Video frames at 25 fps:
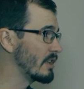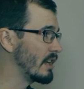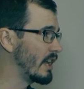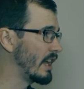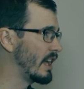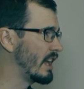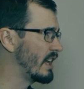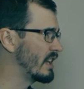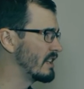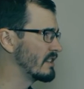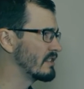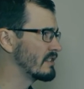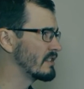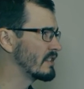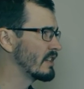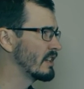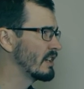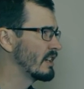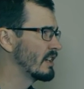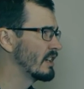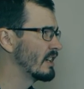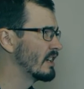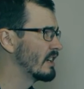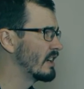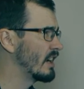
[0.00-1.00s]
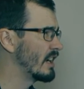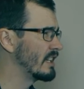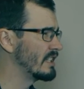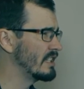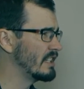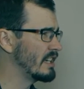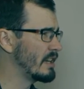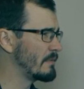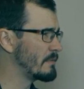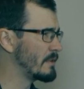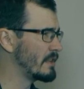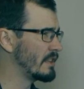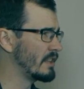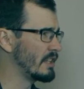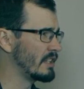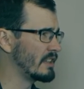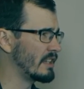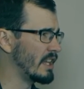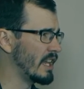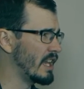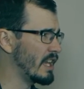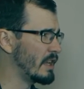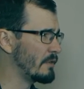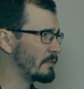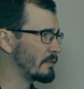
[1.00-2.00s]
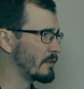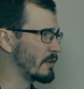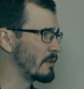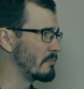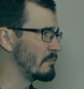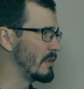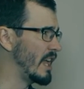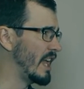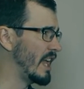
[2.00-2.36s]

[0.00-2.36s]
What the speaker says: And I did everything there from